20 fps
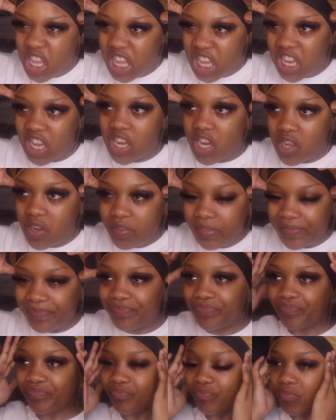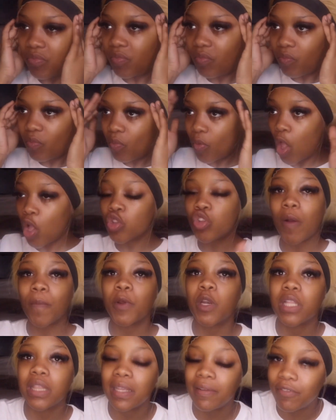you know. So I'm
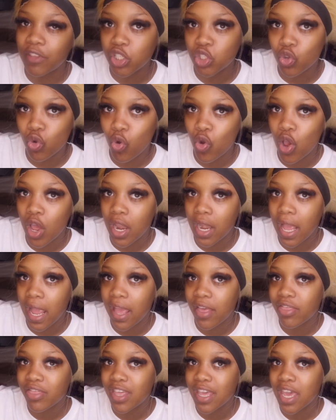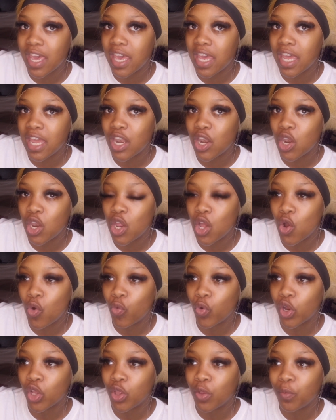gonna leave this on, and then
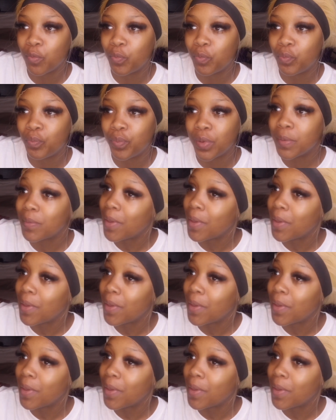we'll be